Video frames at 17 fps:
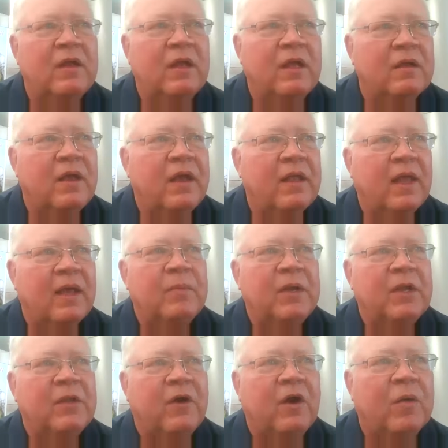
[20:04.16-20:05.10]

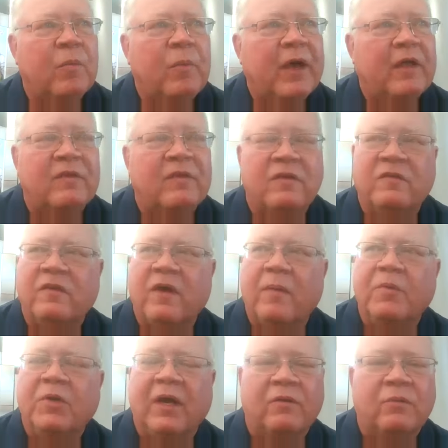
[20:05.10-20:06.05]
letting me talk about this
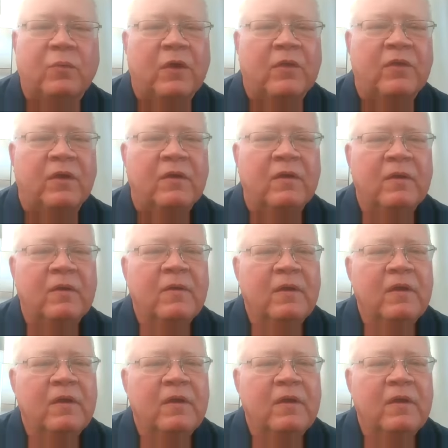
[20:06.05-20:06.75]
subject with you.